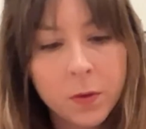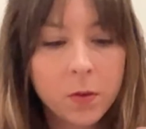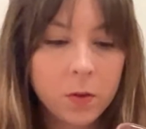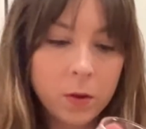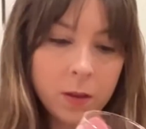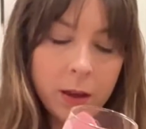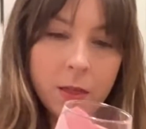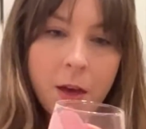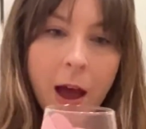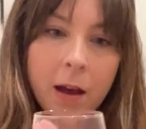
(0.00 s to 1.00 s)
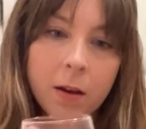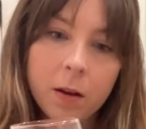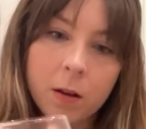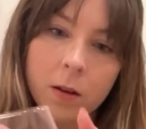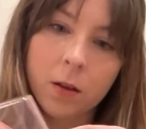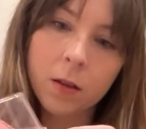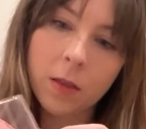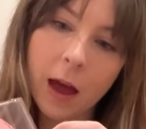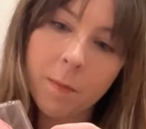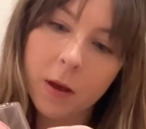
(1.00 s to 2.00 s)
So it's like that
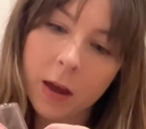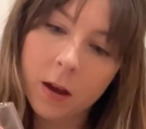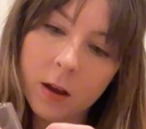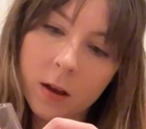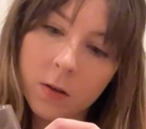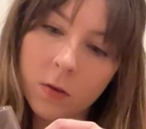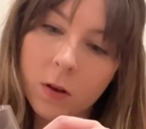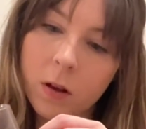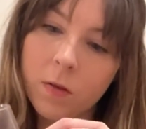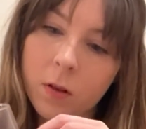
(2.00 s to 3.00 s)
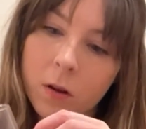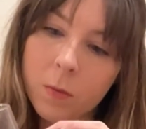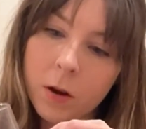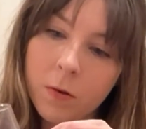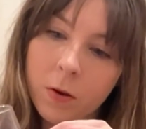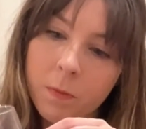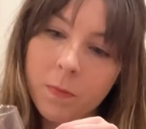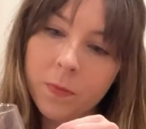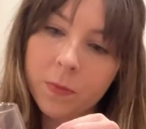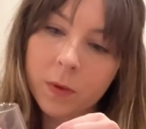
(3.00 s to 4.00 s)
big. So I'll give a little bit of room
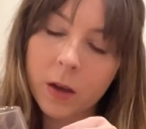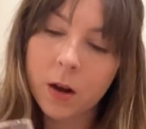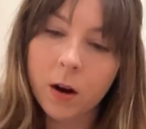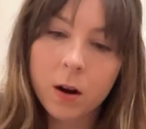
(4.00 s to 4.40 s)
here.